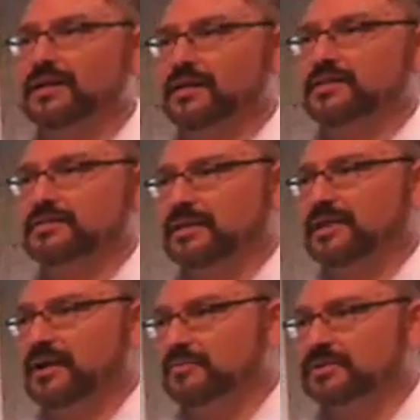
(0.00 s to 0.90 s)
he
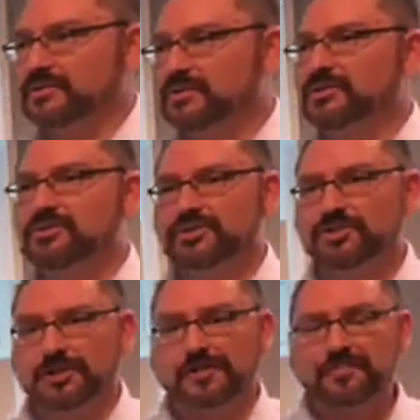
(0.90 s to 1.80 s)
said I was
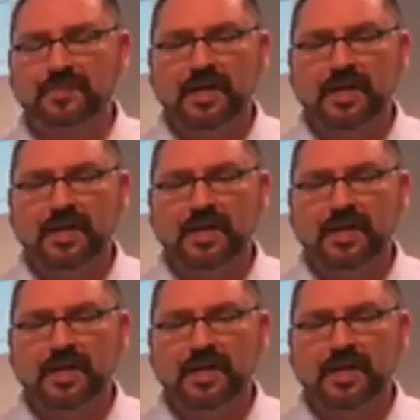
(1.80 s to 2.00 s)
delusional.